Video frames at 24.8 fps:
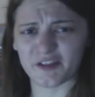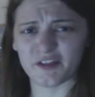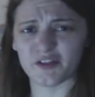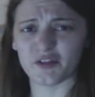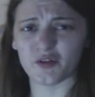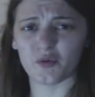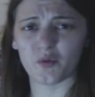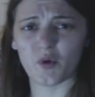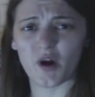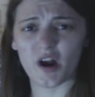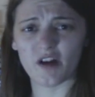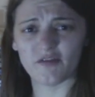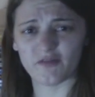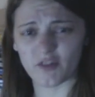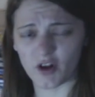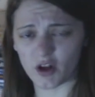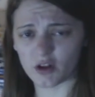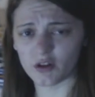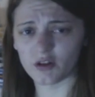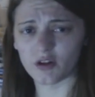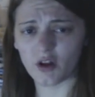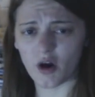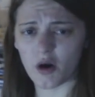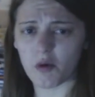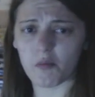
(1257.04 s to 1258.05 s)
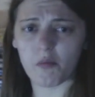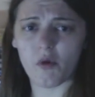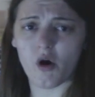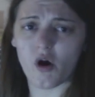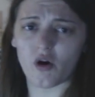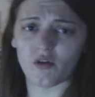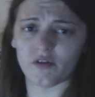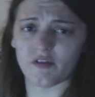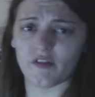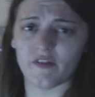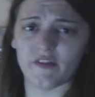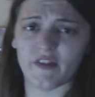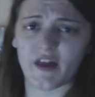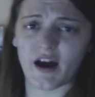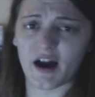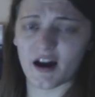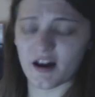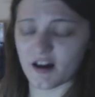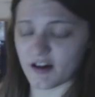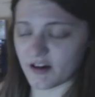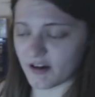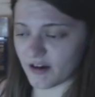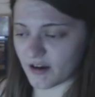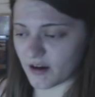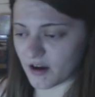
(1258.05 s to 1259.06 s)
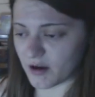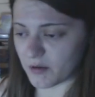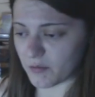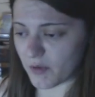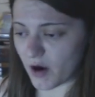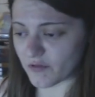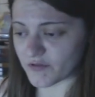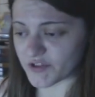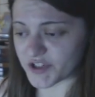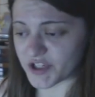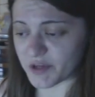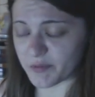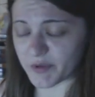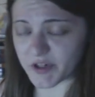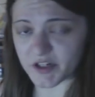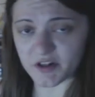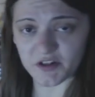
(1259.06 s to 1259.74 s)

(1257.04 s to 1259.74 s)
I think they're worth a lot more than that, obviously